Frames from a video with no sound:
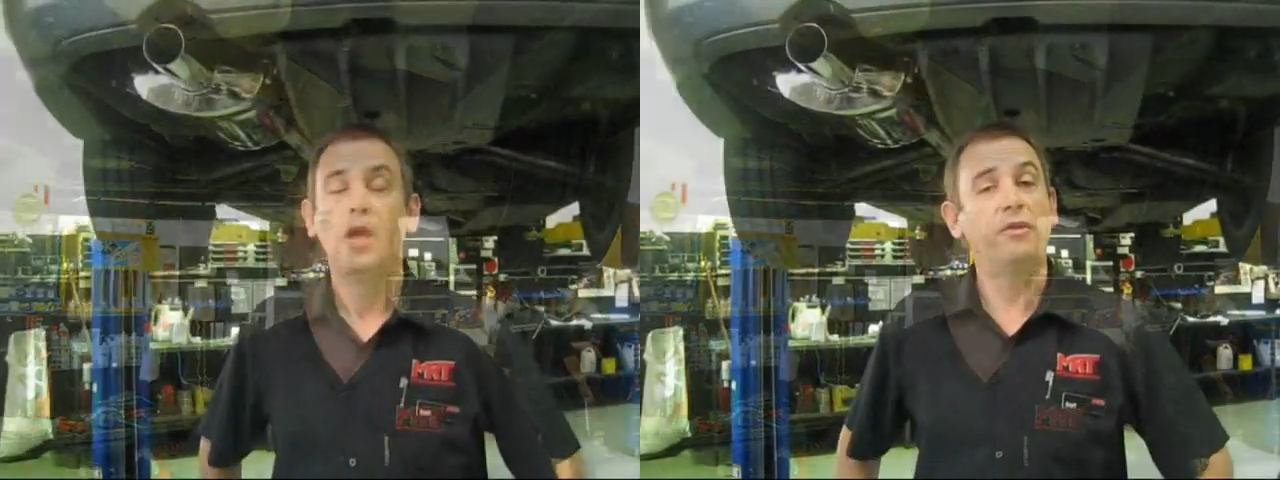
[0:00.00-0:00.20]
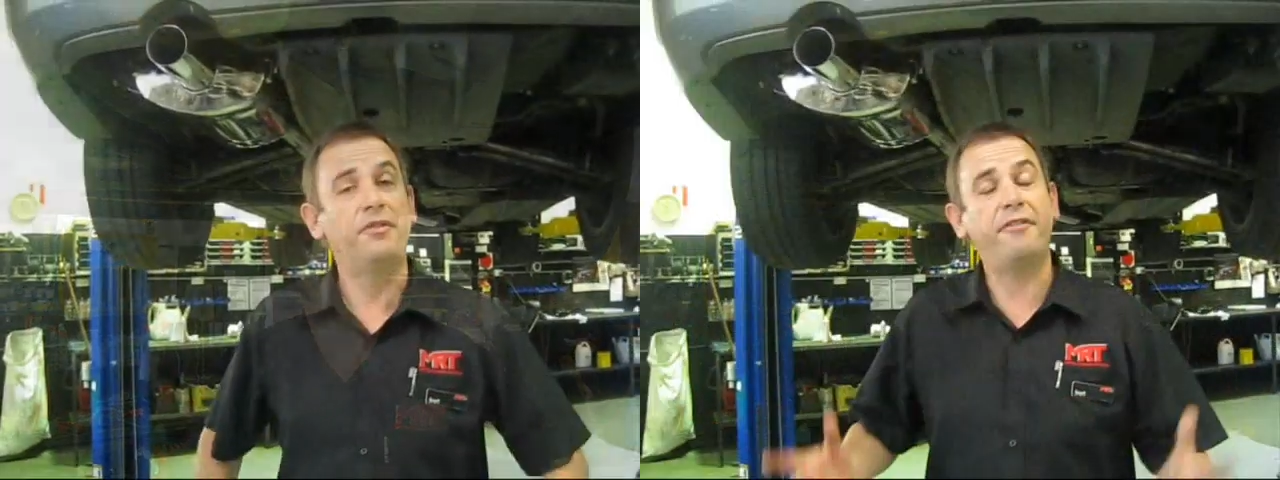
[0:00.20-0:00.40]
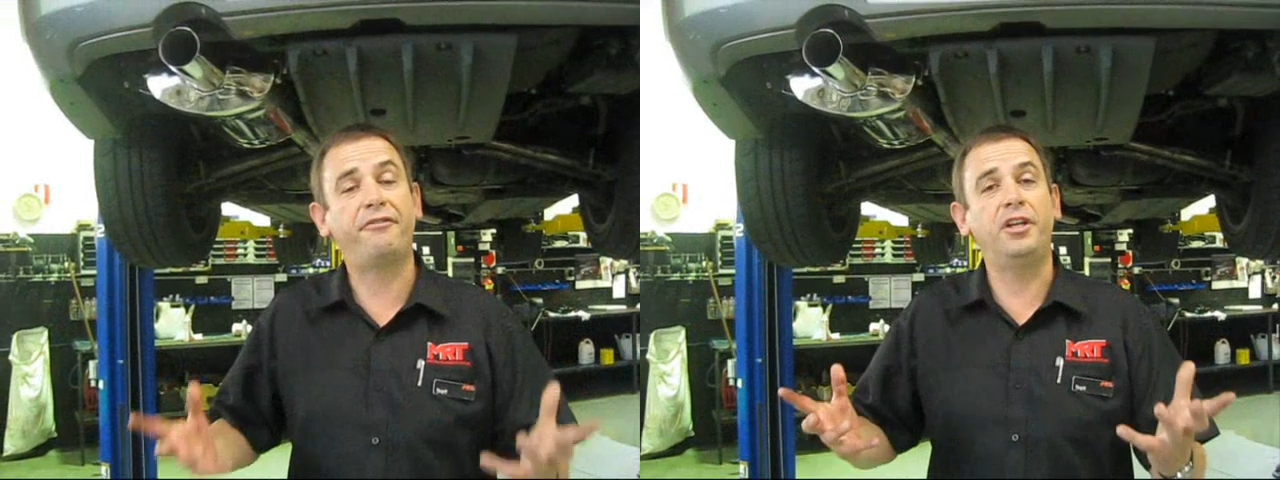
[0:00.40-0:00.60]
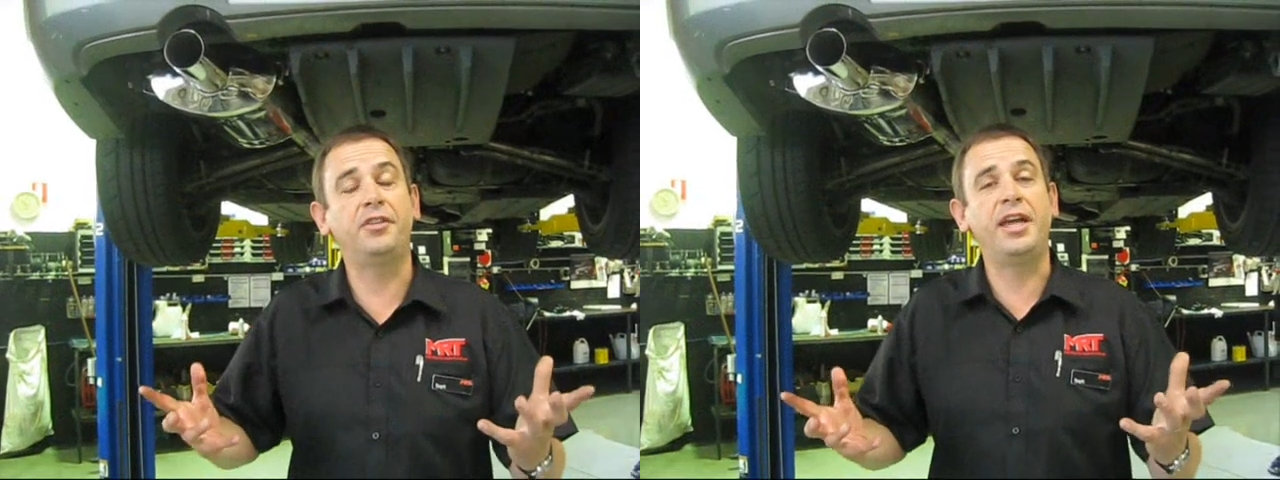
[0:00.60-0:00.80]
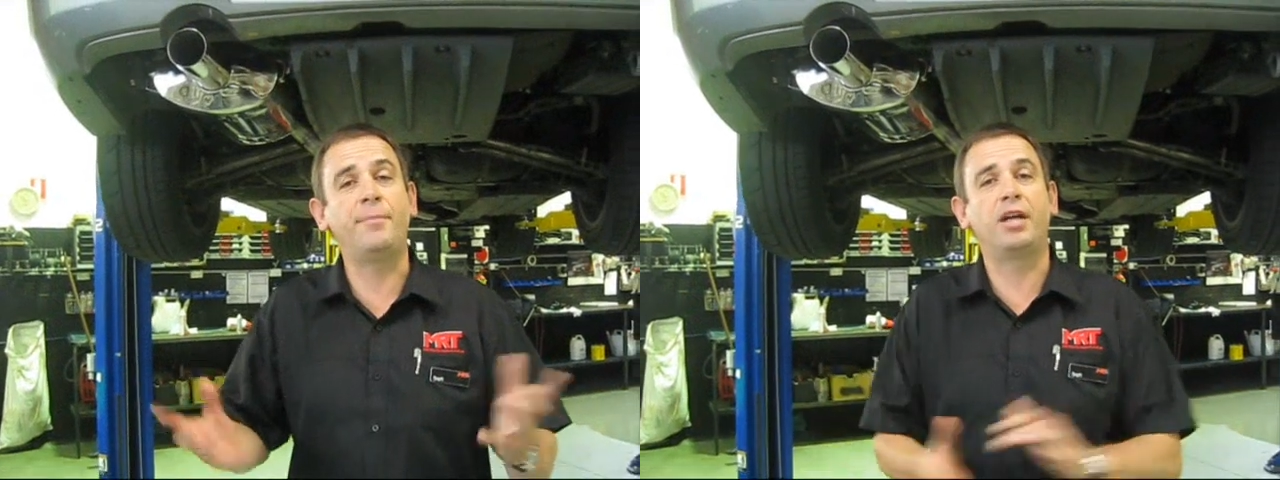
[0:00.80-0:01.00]
We've now
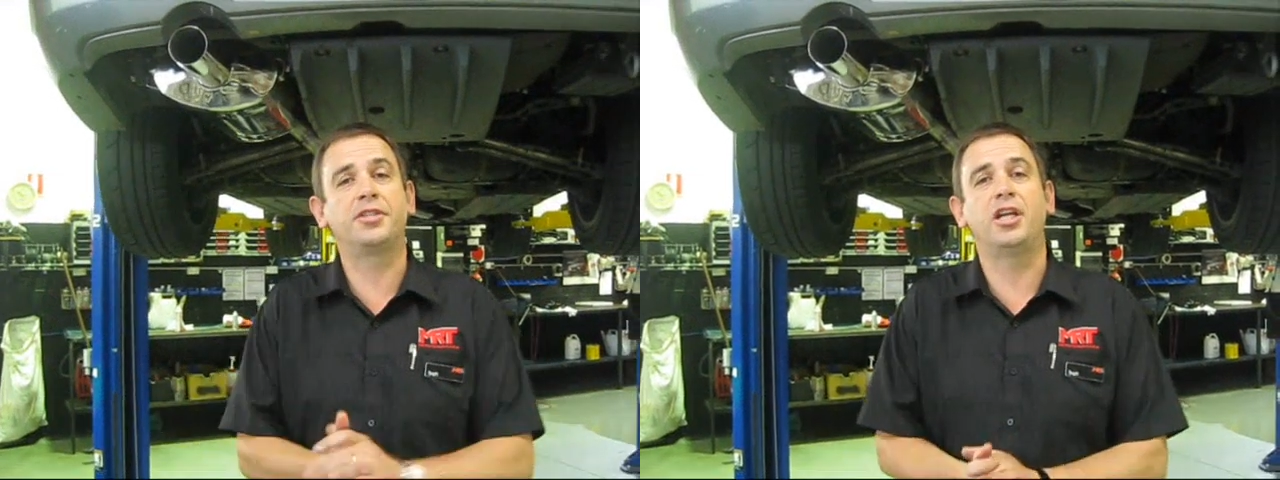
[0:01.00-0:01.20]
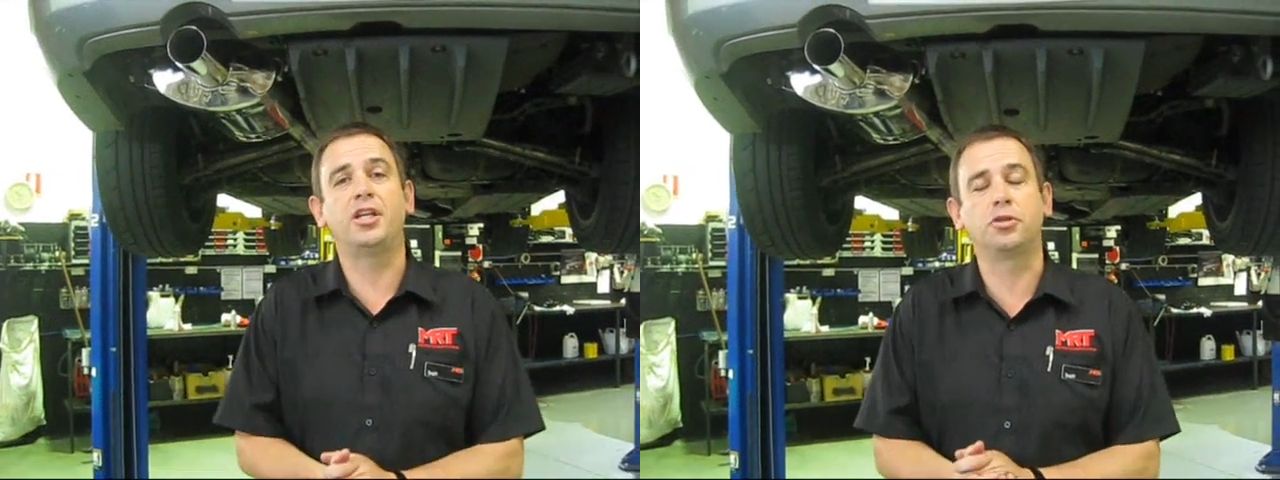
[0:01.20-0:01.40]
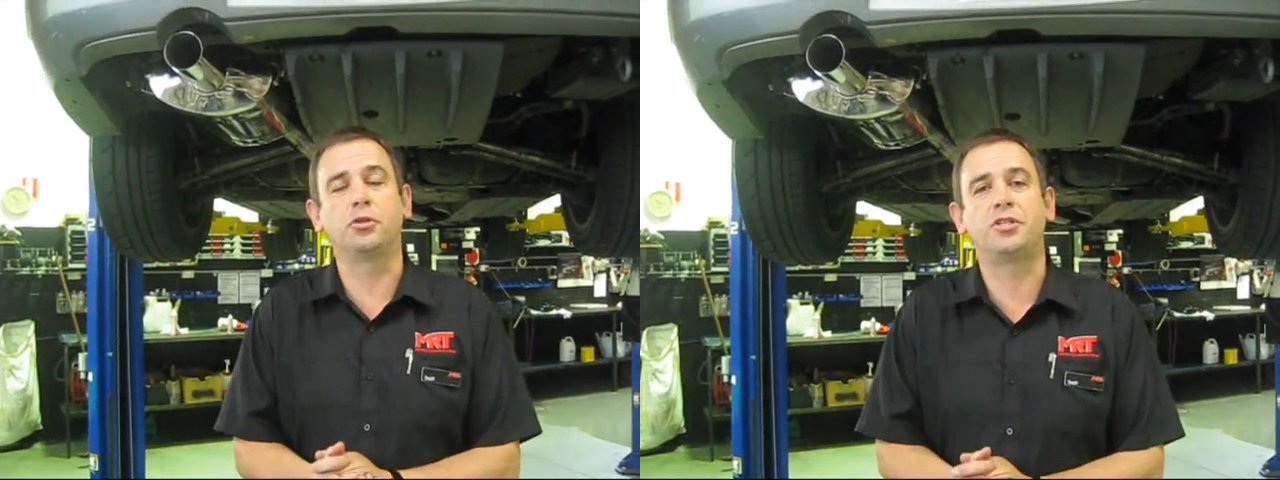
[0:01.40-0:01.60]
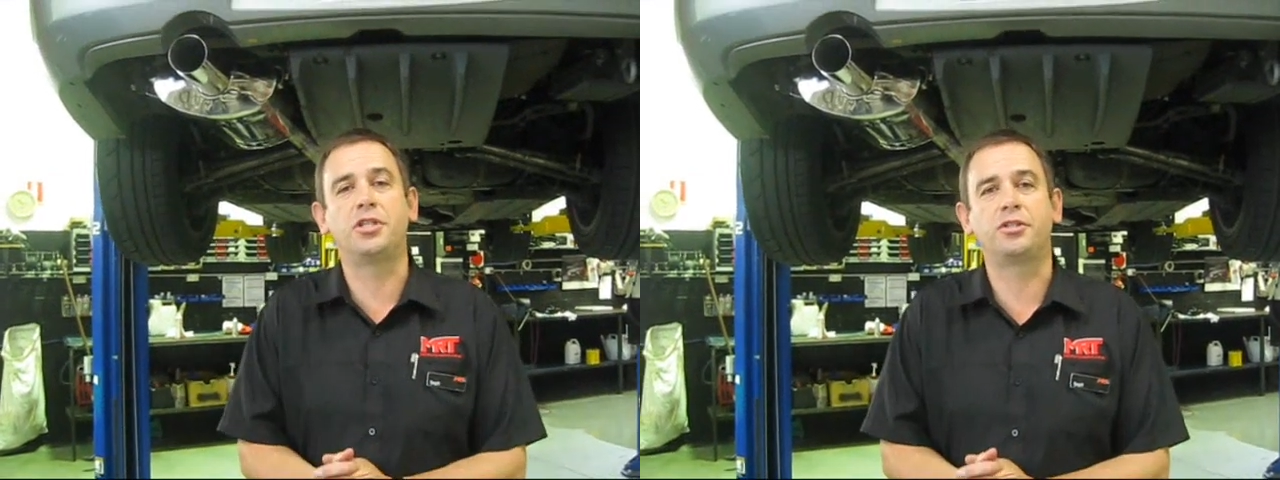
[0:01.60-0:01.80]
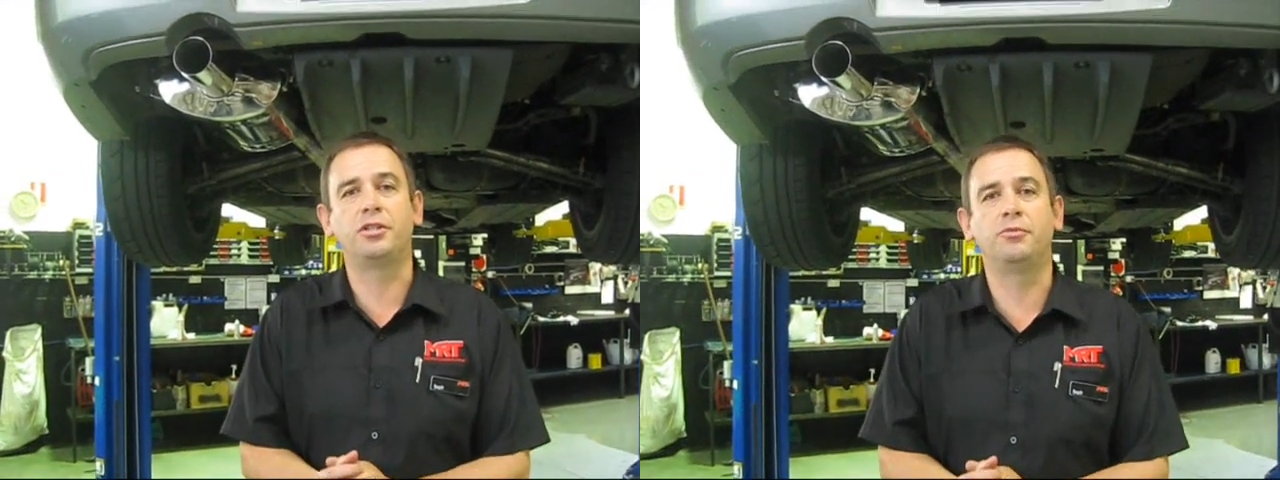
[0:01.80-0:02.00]
fitted the MRT exhaust
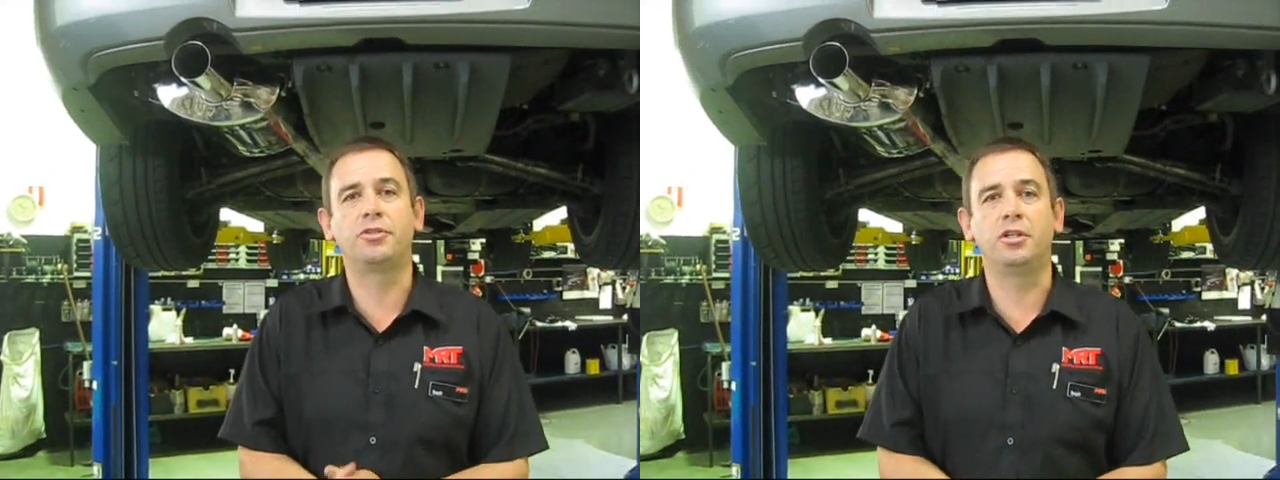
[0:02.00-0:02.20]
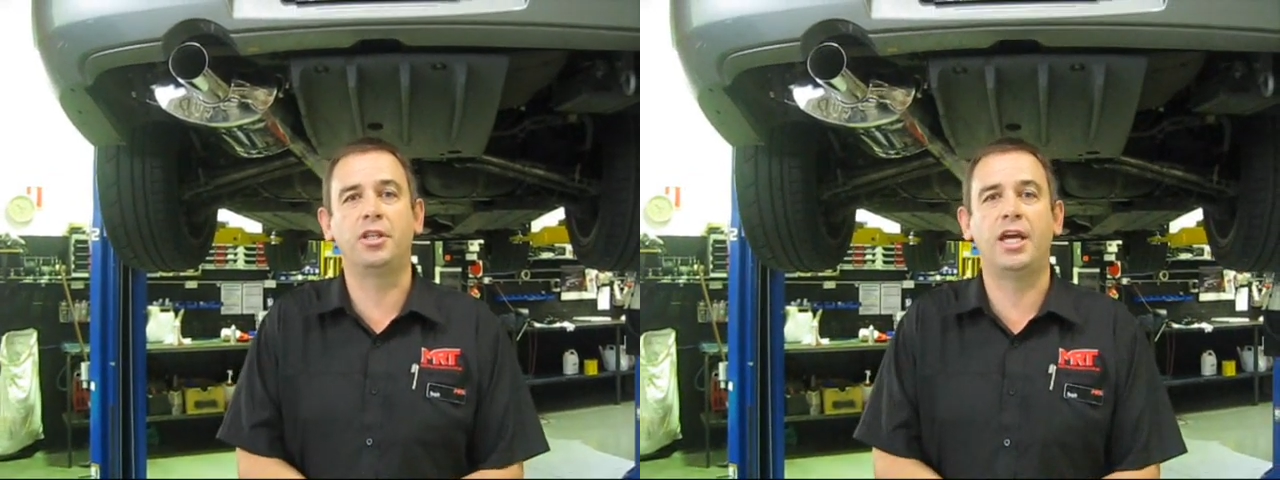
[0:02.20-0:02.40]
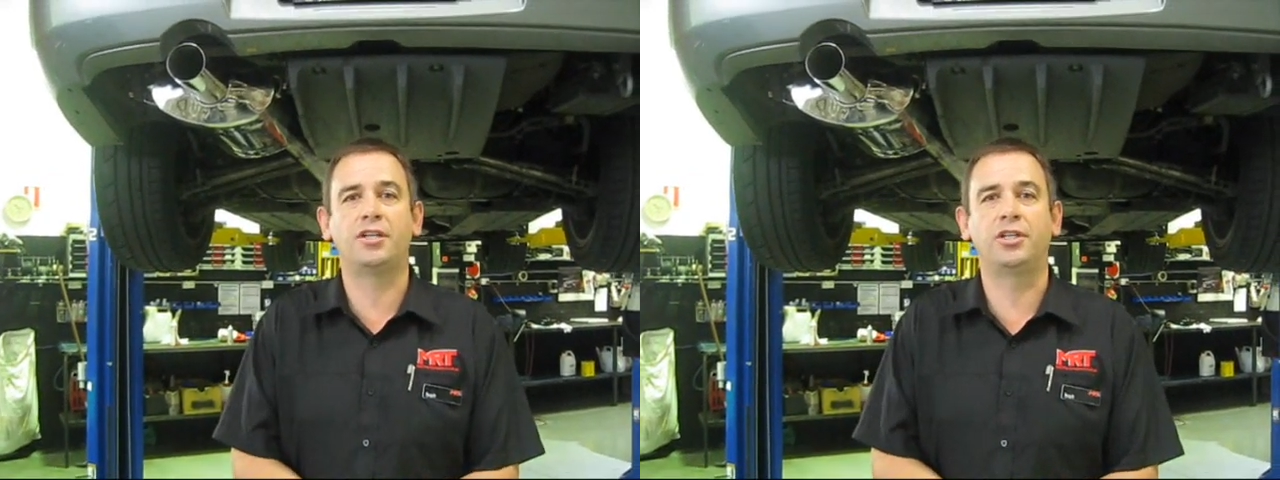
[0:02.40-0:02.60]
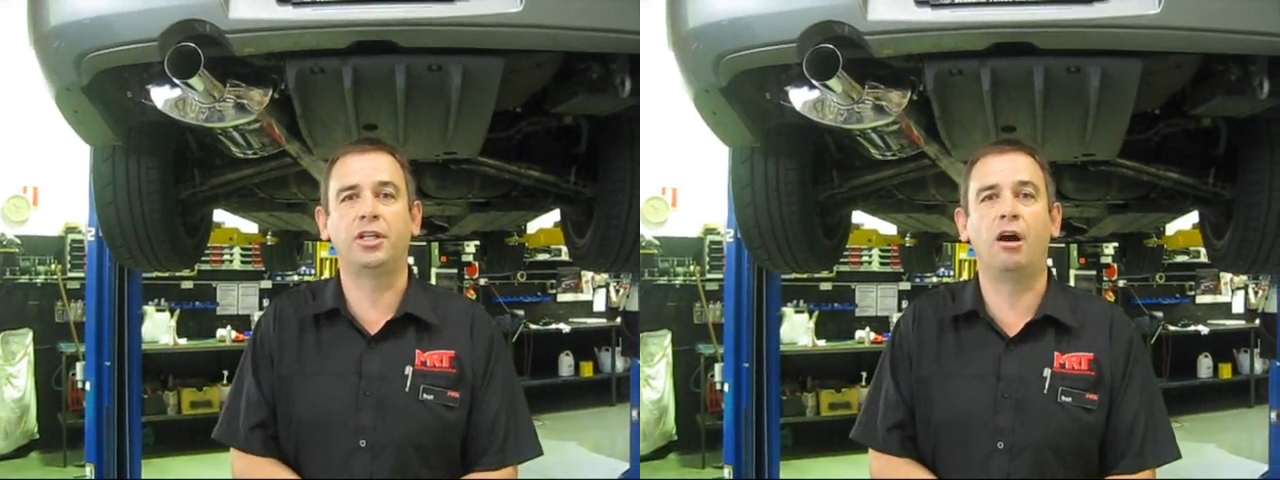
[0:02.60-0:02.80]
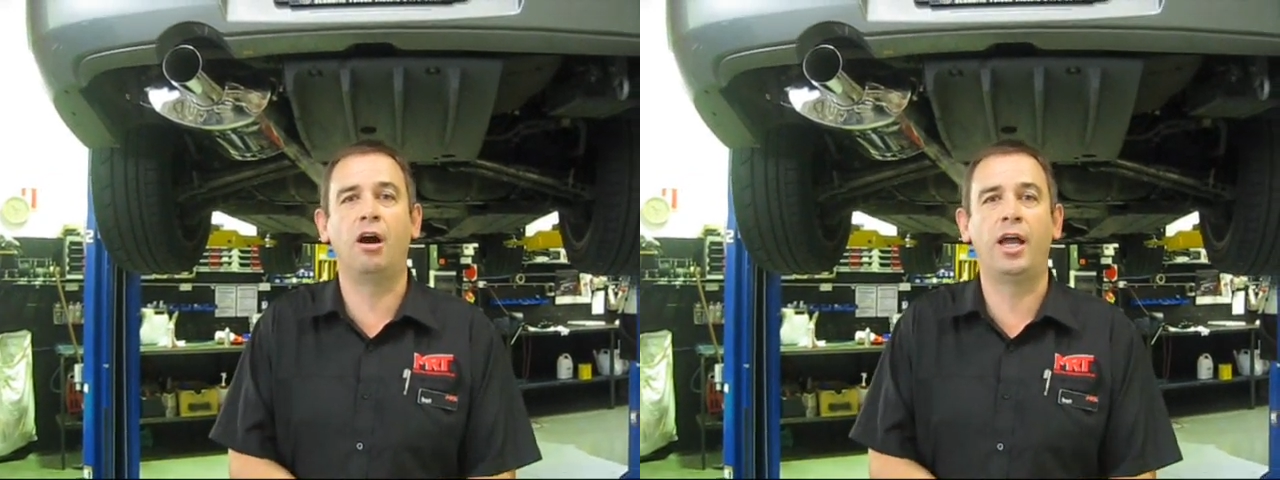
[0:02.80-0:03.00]
system to the
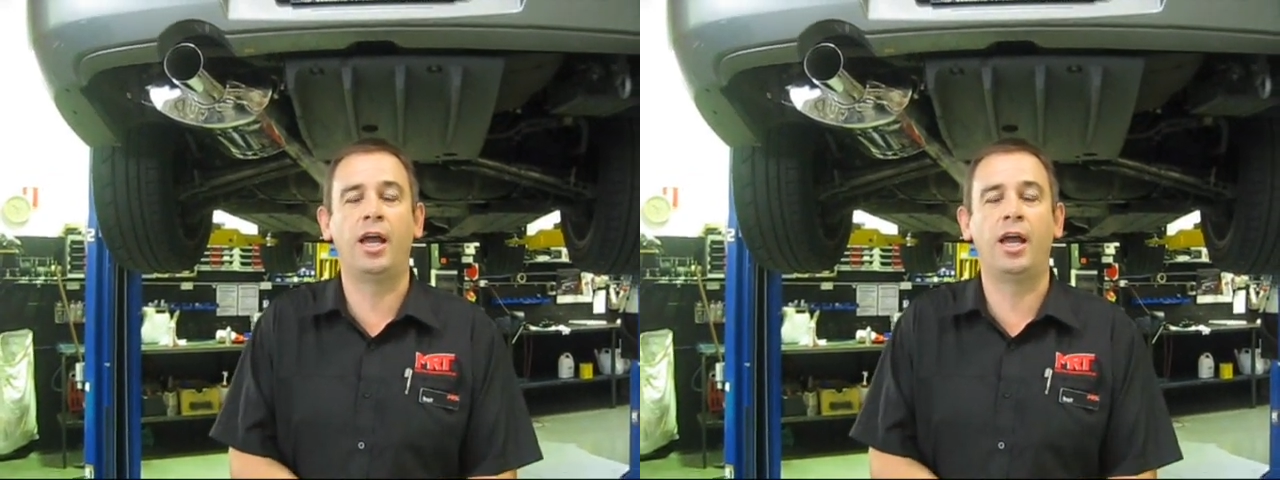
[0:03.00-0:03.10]
STI,